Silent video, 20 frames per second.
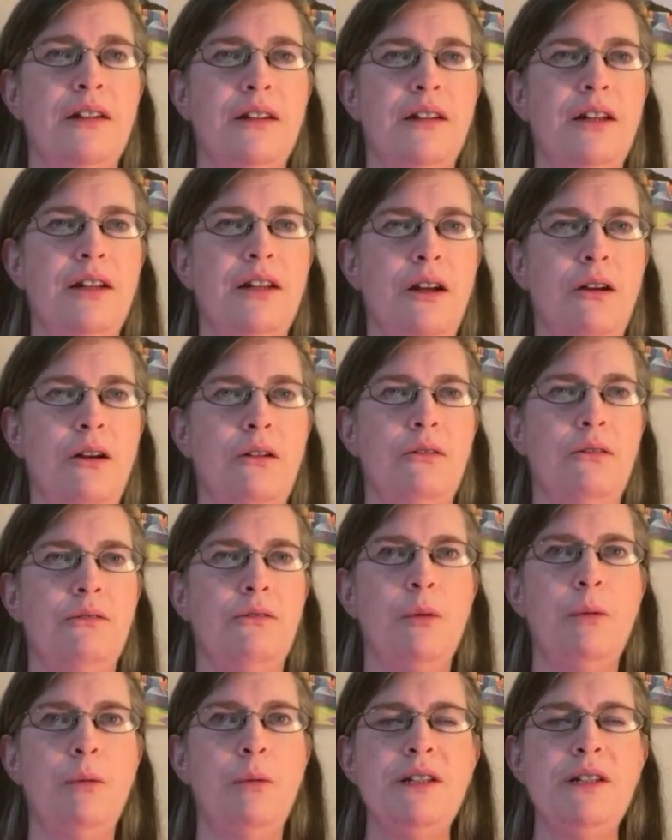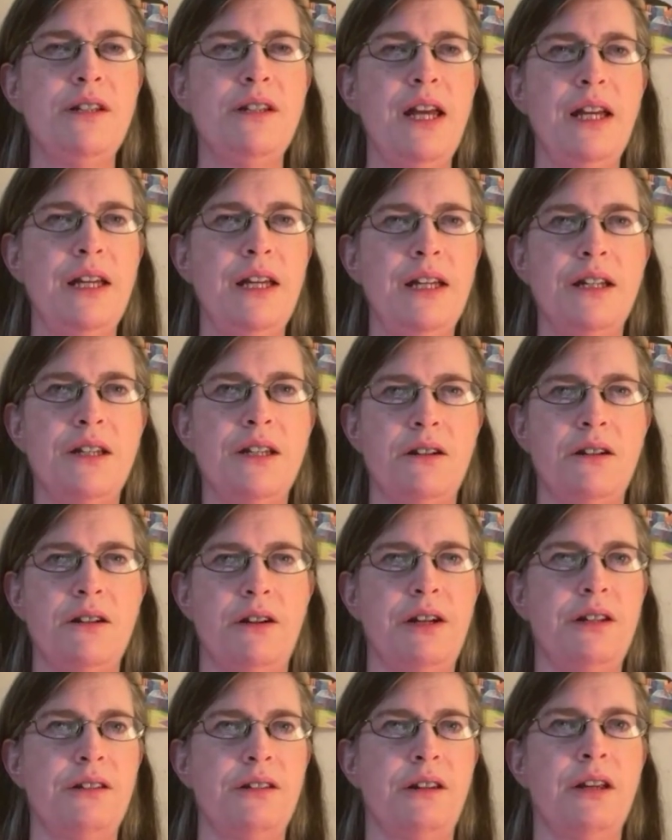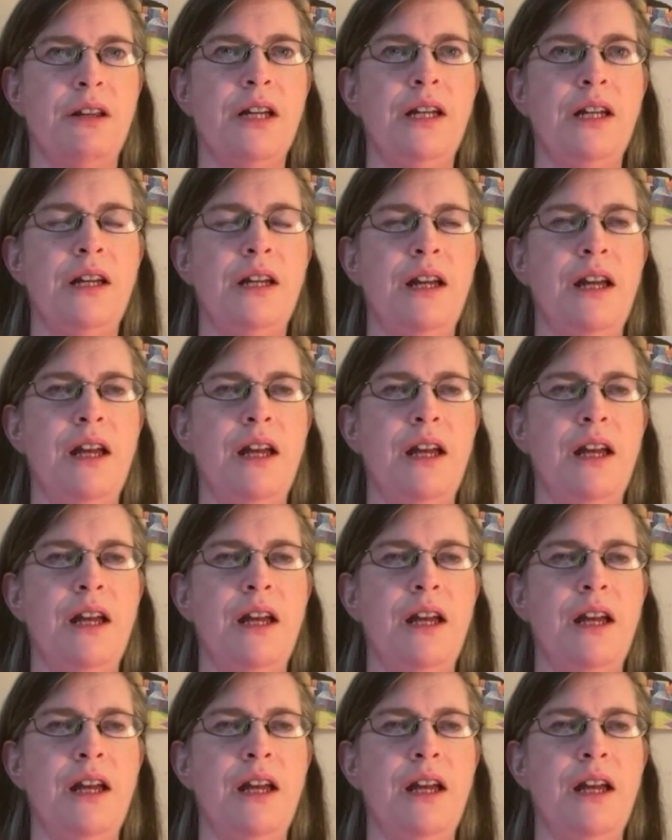Nobody's taking it seriously.